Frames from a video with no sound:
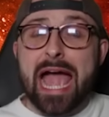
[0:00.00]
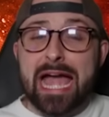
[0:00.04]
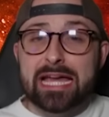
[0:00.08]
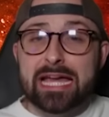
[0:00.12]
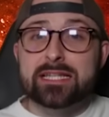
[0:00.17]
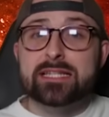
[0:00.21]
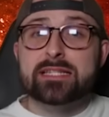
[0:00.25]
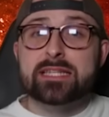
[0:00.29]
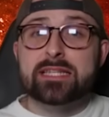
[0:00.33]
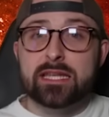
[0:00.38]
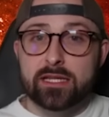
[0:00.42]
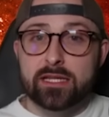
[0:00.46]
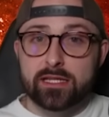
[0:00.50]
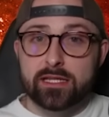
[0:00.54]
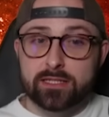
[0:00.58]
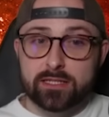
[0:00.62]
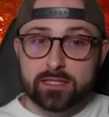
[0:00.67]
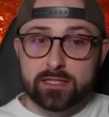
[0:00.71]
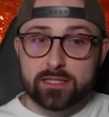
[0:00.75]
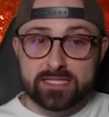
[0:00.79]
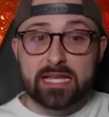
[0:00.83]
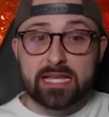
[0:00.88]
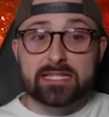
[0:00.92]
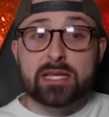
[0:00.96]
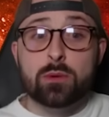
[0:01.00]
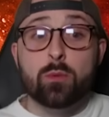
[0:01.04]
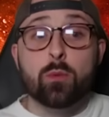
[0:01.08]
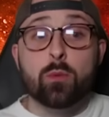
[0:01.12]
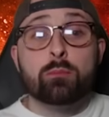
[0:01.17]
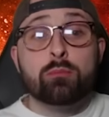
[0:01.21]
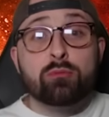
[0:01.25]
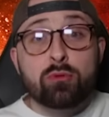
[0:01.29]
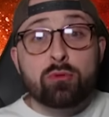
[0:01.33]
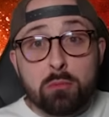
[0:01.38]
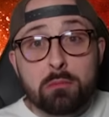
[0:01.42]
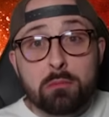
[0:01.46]
and City
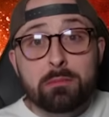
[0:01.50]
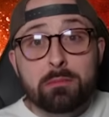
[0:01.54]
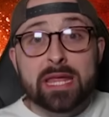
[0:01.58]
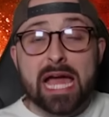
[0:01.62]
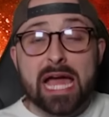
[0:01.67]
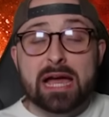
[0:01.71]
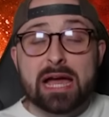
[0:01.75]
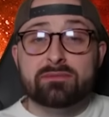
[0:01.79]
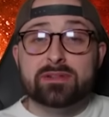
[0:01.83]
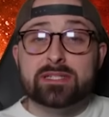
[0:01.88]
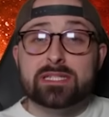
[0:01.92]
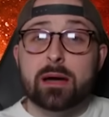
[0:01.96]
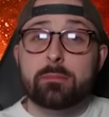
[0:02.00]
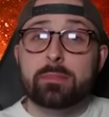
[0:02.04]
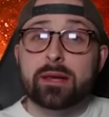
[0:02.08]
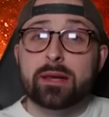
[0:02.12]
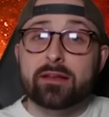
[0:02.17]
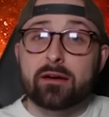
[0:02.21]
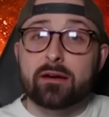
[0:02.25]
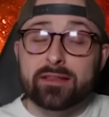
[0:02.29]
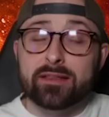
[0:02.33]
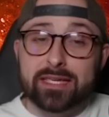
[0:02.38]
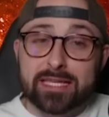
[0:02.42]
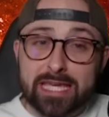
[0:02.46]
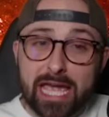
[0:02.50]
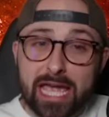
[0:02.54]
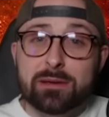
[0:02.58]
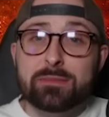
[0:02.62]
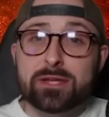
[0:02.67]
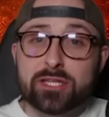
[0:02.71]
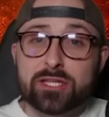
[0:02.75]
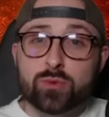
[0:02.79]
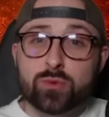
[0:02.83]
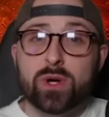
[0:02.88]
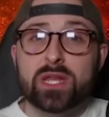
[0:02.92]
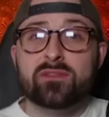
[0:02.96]
will probably have a double in either game
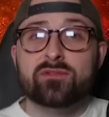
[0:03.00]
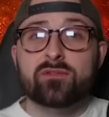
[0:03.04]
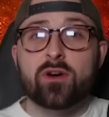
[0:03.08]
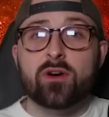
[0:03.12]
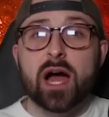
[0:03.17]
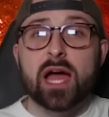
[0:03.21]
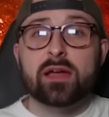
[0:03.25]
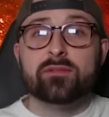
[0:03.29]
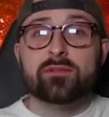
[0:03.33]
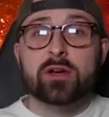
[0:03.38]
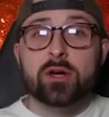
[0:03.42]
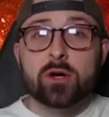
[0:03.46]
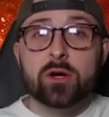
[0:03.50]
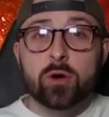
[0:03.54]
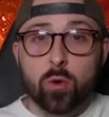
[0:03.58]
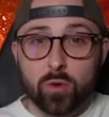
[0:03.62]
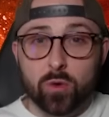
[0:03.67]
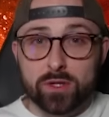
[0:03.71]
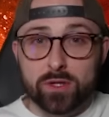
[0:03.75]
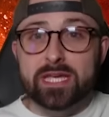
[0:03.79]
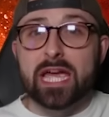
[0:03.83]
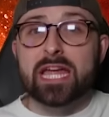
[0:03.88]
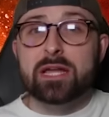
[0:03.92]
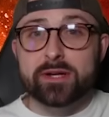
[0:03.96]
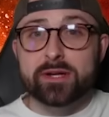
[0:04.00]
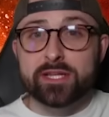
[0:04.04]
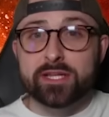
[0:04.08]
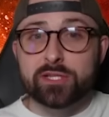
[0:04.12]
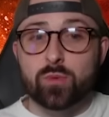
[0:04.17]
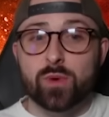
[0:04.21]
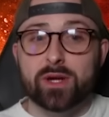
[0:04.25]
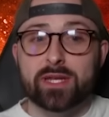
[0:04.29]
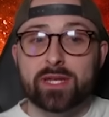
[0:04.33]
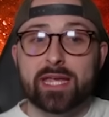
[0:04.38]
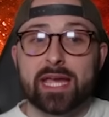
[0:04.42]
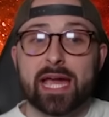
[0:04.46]
week 25 or game week
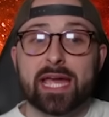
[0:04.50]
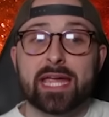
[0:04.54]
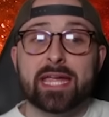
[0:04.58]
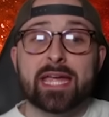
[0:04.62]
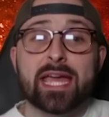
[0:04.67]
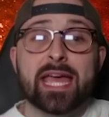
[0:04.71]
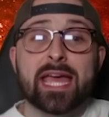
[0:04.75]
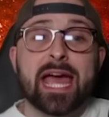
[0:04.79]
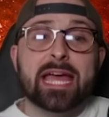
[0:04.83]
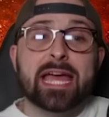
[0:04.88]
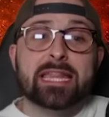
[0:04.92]
28.